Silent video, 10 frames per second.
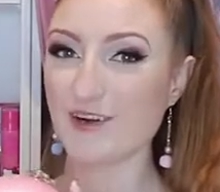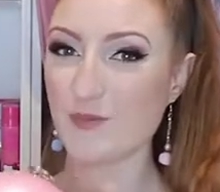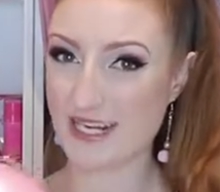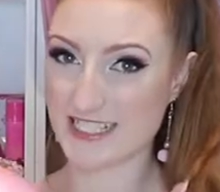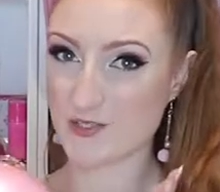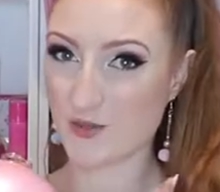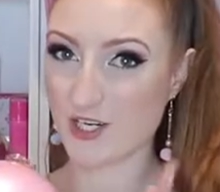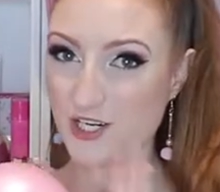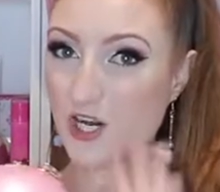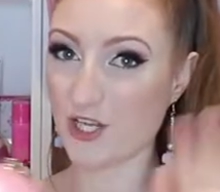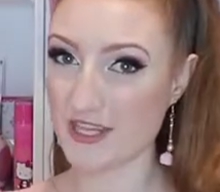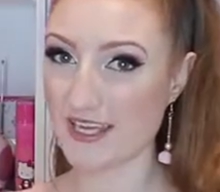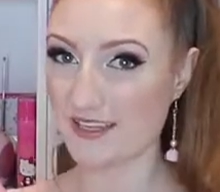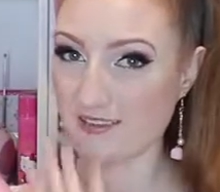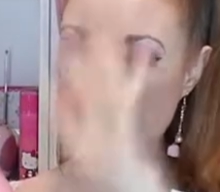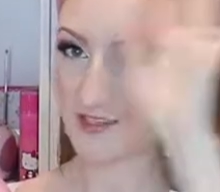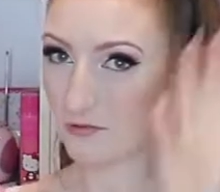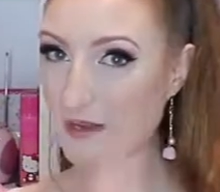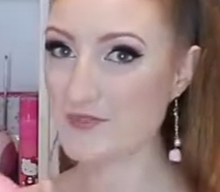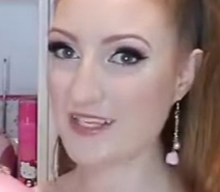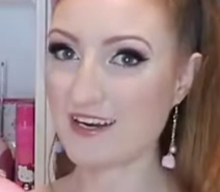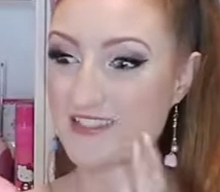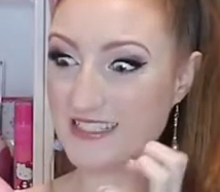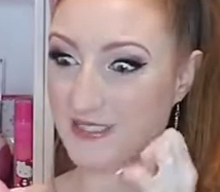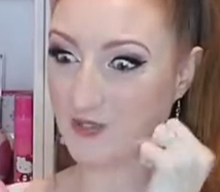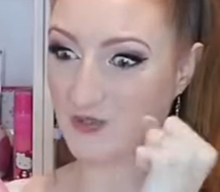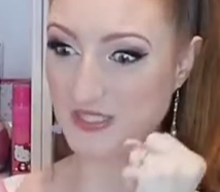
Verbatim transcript: When I saw it on their website, I was like,